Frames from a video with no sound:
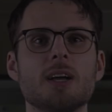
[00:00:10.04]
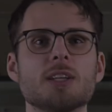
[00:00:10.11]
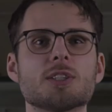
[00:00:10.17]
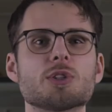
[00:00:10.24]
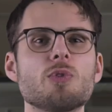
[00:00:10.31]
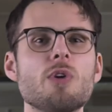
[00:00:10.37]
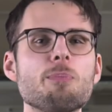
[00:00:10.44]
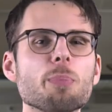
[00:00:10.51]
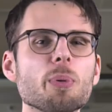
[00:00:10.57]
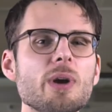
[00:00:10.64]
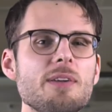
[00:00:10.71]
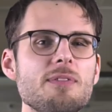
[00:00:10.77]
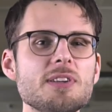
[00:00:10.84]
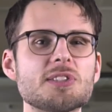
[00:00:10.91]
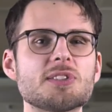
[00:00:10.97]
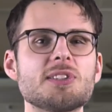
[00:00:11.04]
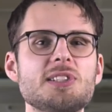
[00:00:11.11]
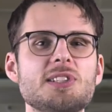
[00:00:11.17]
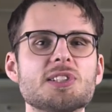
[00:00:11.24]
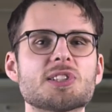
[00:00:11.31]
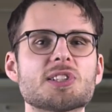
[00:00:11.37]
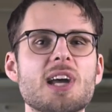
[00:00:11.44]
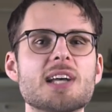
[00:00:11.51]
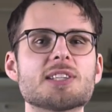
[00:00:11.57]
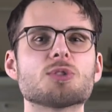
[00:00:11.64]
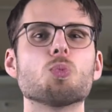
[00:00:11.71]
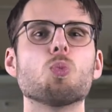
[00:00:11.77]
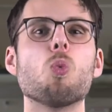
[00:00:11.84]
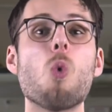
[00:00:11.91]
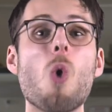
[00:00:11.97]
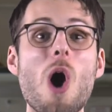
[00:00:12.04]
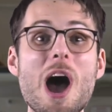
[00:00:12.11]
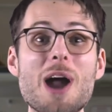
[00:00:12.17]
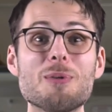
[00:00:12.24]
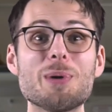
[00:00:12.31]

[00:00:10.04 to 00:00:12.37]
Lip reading: So we previously discussed why